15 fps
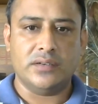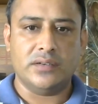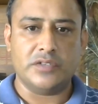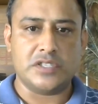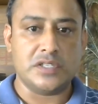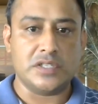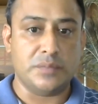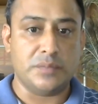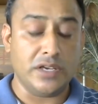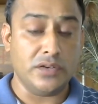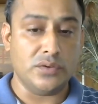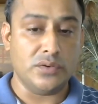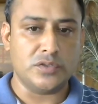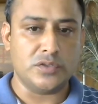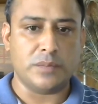which is
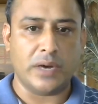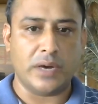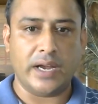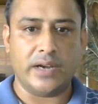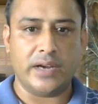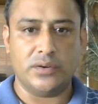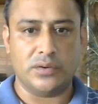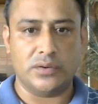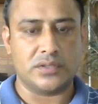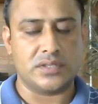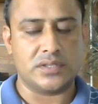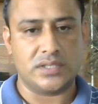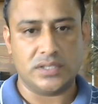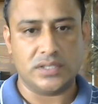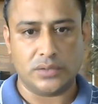being used by Dr.
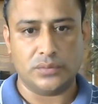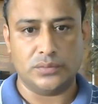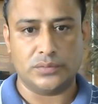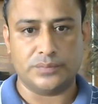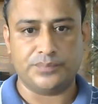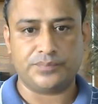Shashi Tharoor.